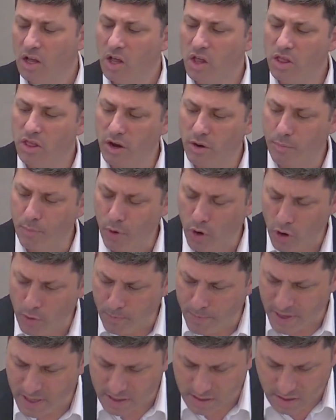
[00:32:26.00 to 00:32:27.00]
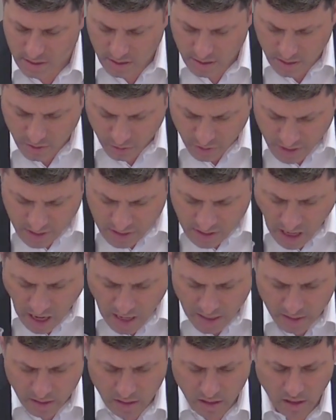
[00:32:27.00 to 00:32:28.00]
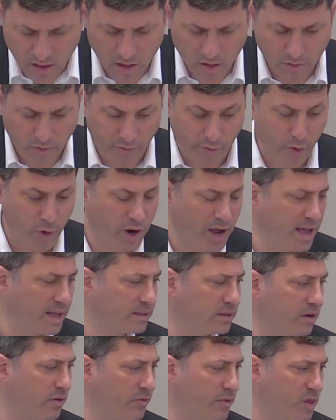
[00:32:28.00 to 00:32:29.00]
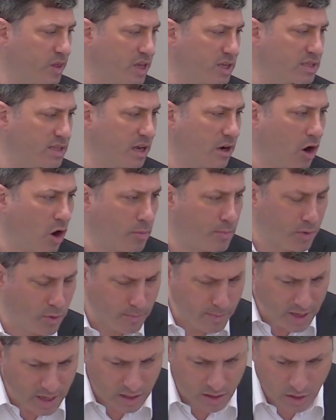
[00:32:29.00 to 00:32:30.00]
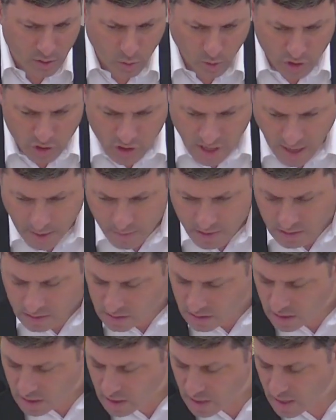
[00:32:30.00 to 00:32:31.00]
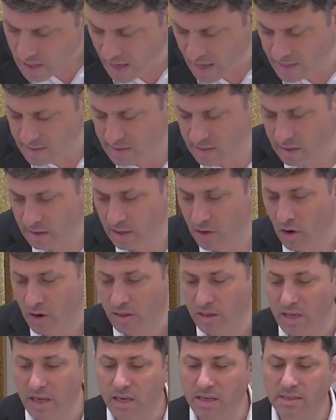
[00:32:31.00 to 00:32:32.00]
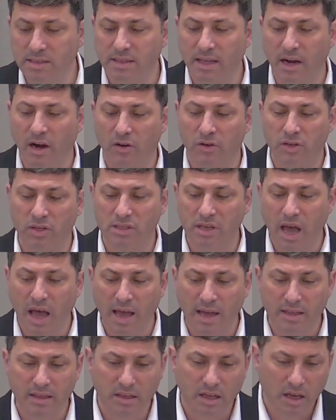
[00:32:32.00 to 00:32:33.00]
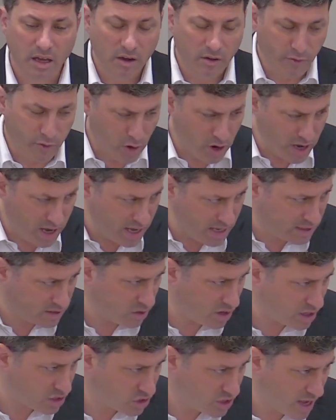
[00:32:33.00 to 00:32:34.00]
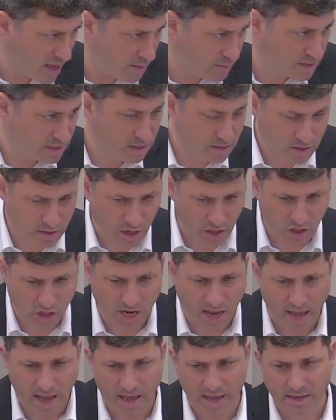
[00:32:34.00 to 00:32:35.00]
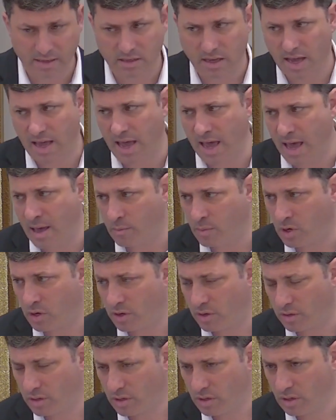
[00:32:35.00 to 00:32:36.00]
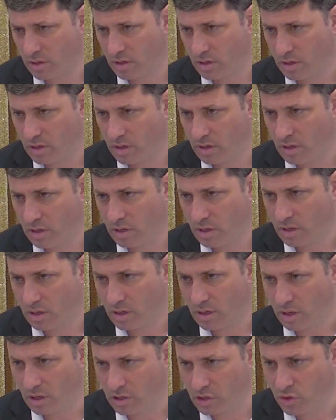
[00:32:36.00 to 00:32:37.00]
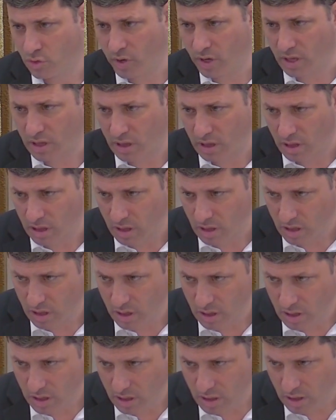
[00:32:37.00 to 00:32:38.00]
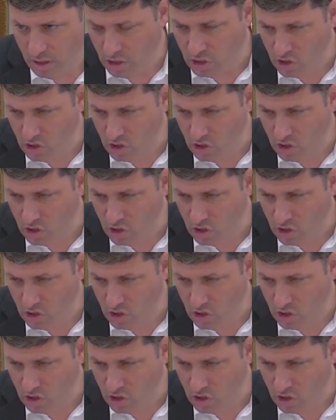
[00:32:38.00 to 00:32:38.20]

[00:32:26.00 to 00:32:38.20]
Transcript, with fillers: their purpose, they're designed for heter, for things that are permitted to do on Shabbos, and there are things that are designed for isur on Shabbos, such as a hammer, a drill, a